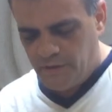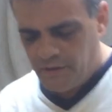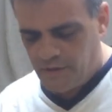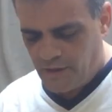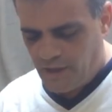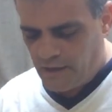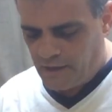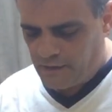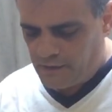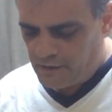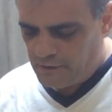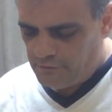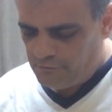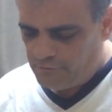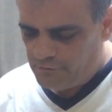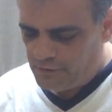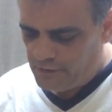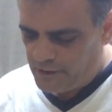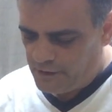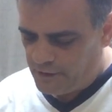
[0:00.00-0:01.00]
and
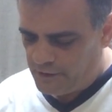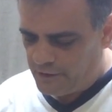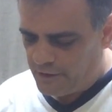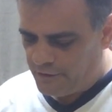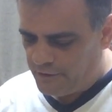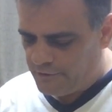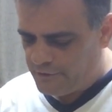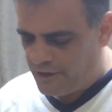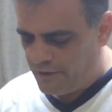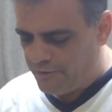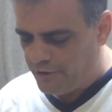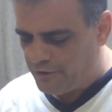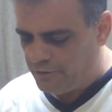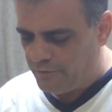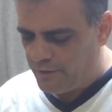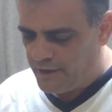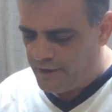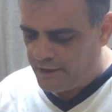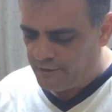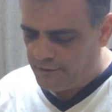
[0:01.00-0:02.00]
this is how I do
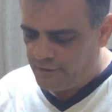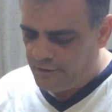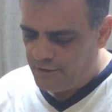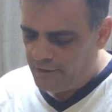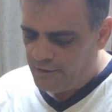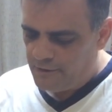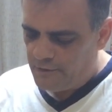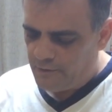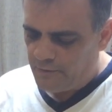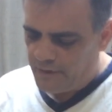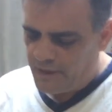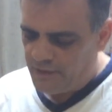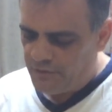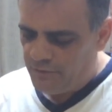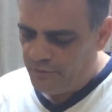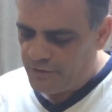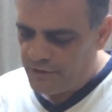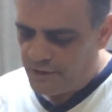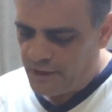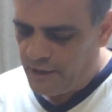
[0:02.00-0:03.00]
it. What I do
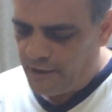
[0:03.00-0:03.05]
is